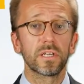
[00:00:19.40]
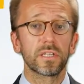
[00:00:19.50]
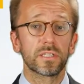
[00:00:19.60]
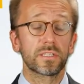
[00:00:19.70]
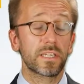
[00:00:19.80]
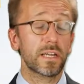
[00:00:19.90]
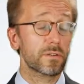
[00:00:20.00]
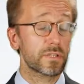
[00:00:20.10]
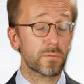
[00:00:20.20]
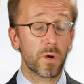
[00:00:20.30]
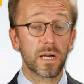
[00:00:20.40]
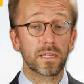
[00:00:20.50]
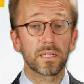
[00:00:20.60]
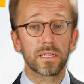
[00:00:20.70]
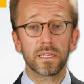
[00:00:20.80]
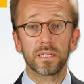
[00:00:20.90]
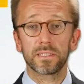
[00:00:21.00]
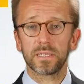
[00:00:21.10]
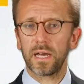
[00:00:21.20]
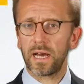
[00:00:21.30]
The second one
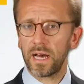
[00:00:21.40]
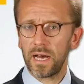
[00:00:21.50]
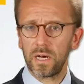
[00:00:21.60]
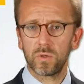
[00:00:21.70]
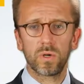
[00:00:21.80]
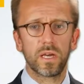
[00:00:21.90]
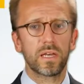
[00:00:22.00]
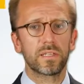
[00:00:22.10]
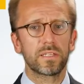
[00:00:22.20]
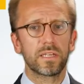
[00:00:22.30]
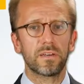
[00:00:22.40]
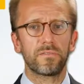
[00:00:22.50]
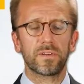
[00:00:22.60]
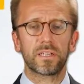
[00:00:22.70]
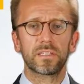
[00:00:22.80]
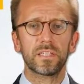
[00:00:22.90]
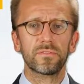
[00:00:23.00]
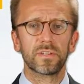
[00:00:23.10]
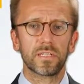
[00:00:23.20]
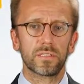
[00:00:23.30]
is how the
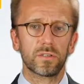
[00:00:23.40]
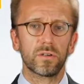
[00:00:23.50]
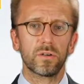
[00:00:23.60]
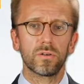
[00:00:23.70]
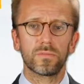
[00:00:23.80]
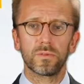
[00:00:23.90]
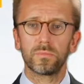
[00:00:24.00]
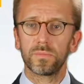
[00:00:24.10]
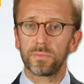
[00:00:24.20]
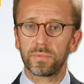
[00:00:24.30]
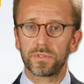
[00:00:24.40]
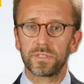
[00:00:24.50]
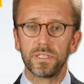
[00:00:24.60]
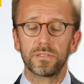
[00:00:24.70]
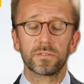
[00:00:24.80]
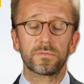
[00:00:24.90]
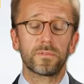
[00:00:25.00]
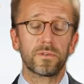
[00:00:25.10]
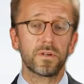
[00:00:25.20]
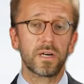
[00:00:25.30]
effectiveness of the procedures
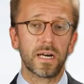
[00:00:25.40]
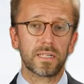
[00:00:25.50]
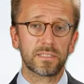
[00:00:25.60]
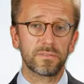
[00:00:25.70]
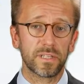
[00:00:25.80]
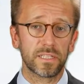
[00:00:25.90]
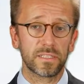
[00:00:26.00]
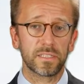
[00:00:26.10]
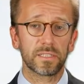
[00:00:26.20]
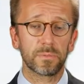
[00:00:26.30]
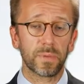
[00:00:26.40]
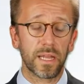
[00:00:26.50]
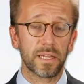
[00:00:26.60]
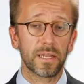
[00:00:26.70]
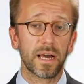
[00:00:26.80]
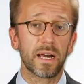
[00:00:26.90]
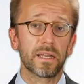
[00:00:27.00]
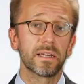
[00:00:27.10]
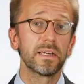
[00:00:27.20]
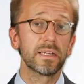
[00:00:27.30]
for activating the plan
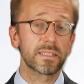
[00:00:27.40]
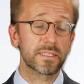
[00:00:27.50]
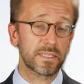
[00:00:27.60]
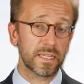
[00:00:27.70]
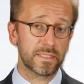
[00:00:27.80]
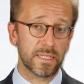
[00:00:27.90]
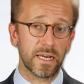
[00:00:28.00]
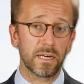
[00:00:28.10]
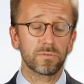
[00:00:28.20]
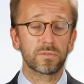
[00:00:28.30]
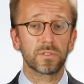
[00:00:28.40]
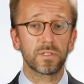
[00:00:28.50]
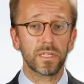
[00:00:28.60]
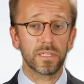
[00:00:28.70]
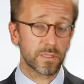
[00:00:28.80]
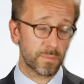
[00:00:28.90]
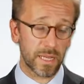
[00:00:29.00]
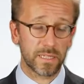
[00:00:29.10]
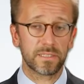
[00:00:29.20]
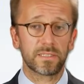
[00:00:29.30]
are set out in the
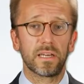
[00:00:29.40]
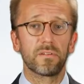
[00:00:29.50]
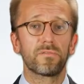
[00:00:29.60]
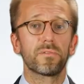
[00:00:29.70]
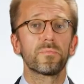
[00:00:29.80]
plan itself.